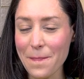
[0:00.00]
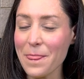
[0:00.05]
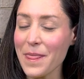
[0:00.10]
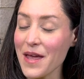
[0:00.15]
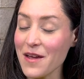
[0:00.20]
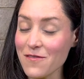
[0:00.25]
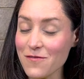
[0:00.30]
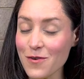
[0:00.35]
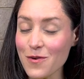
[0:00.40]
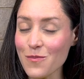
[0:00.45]

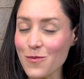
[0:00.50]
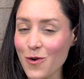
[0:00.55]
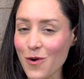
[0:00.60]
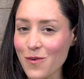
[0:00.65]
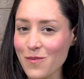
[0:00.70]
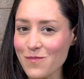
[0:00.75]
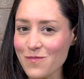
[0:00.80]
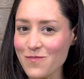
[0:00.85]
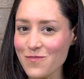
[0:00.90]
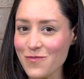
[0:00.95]
And for more,
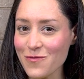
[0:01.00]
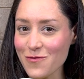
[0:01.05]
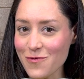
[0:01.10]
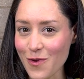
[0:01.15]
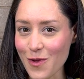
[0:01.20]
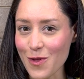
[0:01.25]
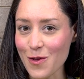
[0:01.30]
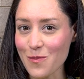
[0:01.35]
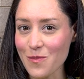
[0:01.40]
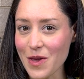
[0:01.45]

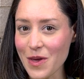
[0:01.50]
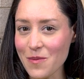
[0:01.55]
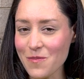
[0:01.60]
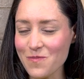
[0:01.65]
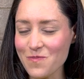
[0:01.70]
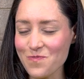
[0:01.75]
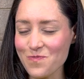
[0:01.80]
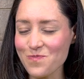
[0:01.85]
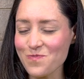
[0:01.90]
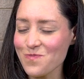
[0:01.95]
follow me
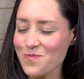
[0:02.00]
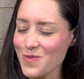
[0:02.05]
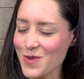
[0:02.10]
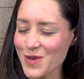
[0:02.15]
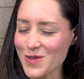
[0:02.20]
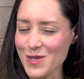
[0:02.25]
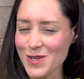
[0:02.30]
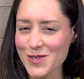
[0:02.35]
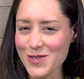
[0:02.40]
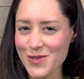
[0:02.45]

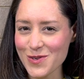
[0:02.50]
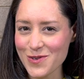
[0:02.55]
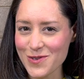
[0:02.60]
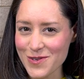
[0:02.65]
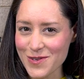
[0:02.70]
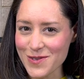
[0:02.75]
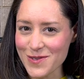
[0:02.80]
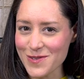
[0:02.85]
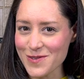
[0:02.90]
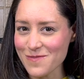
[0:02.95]
on the
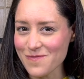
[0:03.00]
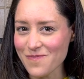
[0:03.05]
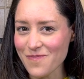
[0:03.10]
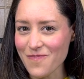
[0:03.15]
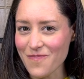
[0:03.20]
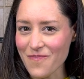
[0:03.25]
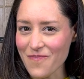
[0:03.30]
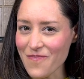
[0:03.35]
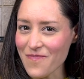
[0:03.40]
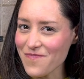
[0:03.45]
socials.
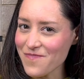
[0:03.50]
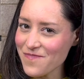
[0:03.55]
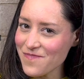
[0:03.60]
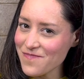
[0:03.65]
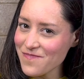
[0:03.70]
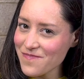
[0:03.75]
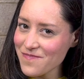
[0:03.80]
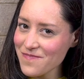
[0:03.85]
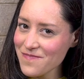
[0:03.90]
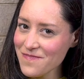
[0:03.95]

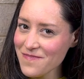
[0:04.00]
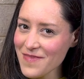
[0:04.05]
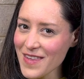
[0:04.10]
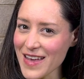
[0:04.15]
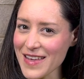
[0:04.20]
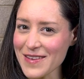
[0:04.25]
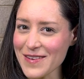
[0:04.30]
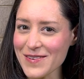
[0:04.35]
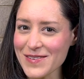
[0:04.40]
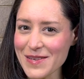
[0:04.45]

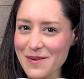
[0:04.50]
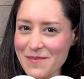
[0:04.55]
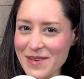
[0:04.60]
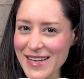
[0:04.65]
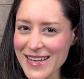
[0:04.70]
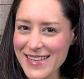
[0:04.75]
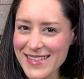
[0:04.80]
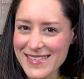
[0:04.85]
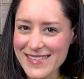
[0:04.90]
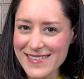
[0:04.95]
Adios,
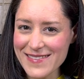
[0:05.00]
amigues.